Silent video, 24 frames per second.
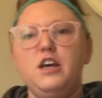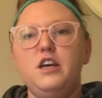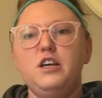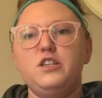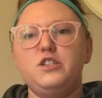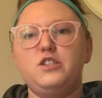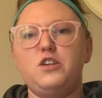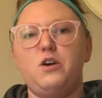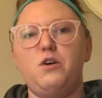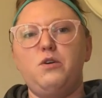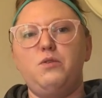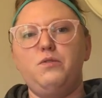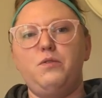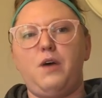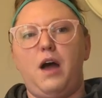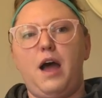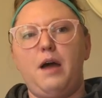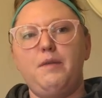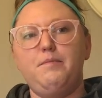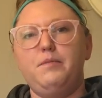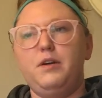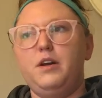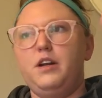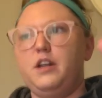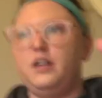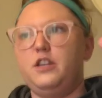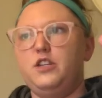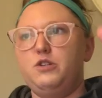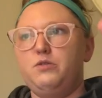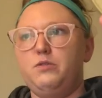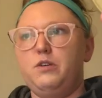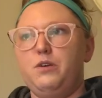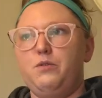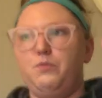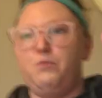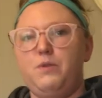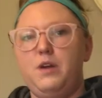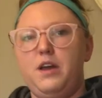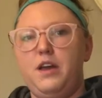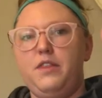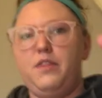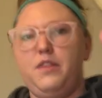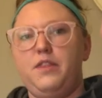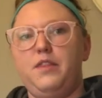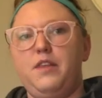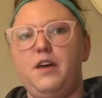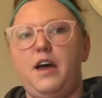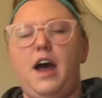so I'm gonna do it
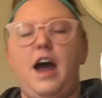with the